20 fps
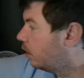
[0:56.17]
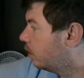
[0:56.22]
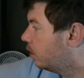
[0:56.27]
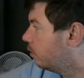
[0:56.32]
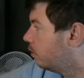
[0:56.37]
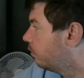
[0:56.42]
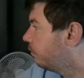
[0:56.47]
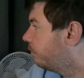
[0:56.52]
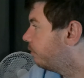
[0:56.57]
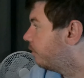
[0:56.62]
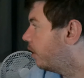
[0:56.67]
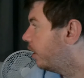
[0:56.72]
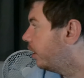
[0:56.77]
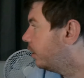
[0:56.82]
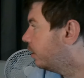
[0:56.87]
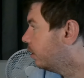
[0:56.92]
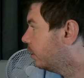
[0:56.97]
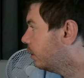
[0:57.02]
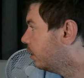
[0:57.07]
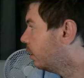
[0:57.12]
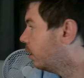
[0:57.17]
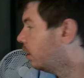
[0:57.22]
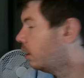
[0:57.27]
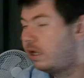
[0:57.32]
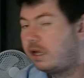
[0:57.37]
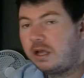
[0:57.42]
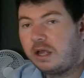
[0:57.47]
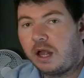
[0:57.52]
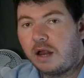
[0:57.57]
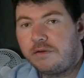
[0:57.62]
you'll find
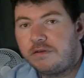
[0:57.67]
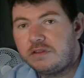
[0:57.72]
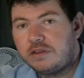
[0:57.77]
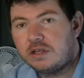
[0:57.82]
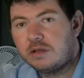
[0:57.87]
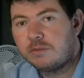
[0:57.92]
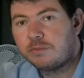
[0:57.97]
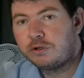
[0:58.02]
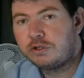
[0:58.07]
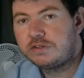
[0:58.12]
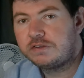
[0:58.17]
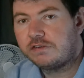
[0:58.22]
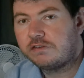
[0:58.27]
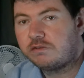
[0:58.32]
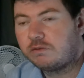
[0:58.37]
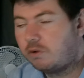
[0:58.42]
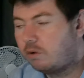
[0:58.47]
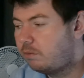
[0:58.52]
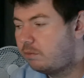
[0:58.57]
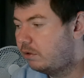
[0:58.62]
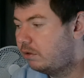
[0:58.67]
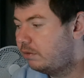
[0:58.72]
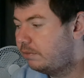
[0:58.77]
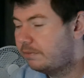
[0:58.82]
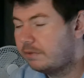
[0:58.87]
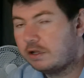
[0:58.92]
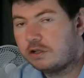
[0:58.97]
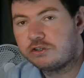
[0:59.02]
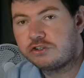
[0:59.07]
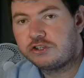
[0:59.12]
everything boots as
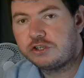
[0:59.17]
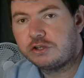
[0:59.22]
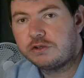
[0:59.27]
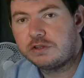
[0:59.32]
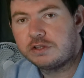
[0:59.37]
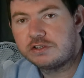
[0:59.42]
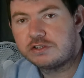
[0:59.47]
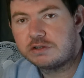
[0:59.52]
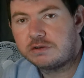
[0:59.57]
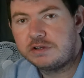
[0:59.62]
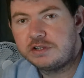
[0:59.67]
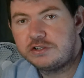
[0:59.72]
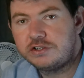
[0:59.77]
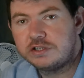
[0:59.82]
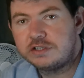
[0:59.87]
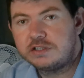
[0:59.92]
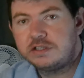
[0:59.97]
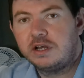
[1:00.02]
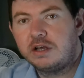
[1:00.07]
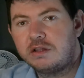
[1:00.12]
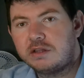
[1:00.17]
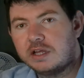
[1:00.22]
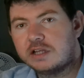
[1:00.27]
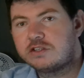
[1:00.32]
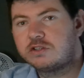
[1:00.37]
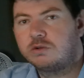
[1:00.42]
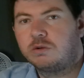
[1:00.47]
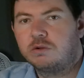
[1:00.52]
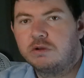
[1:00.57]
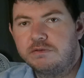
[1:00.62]
normal. I'll show you the screen just now. That's sort